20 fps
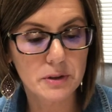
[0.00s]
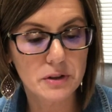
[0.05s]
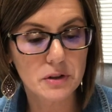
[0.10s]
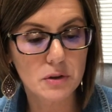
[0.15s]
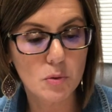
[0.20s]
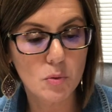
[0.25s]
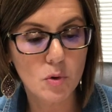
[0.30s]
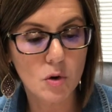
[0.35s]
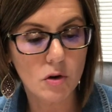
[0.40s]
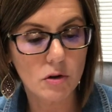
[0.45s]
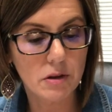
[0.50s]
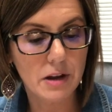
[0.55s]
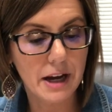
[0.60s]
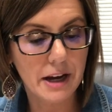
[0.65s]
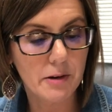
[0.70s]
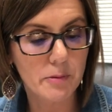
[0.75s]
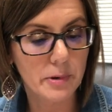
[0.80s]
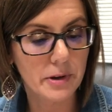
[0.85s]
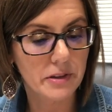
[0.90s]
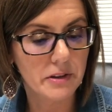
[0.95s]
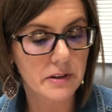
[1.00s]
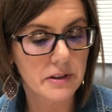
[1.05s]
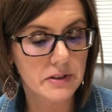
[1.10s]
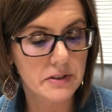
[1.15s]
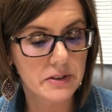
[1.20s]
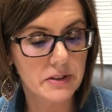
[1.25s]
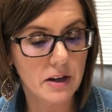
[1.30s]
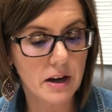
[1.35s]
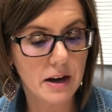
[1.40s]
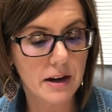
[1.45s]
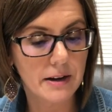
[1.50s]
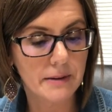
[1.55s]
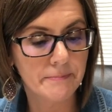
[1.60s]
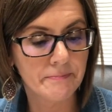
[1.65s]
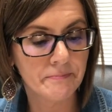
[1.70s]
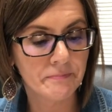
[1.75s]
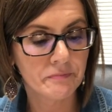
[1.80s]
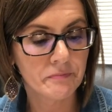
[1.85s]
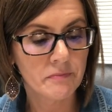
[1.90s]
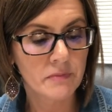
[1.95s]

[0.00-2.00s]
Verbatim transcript: with school, like with this um,